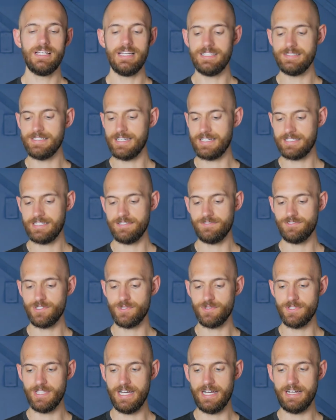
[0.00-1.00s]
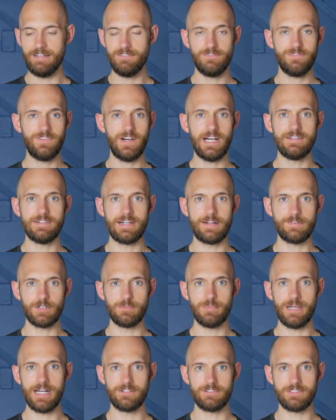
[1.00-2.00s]
and that gives you that 5-hour
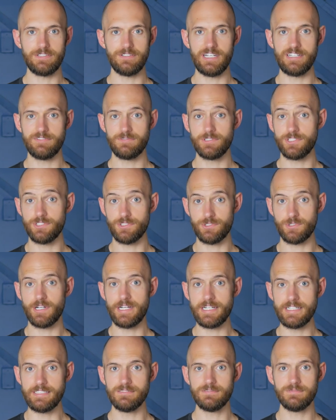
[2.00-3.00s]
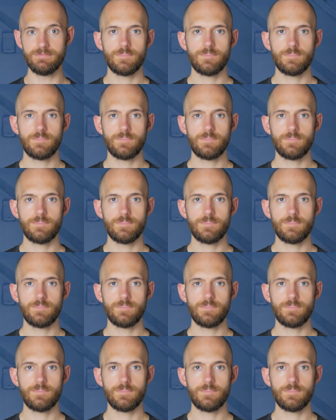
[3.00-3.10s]
battery life, which is great.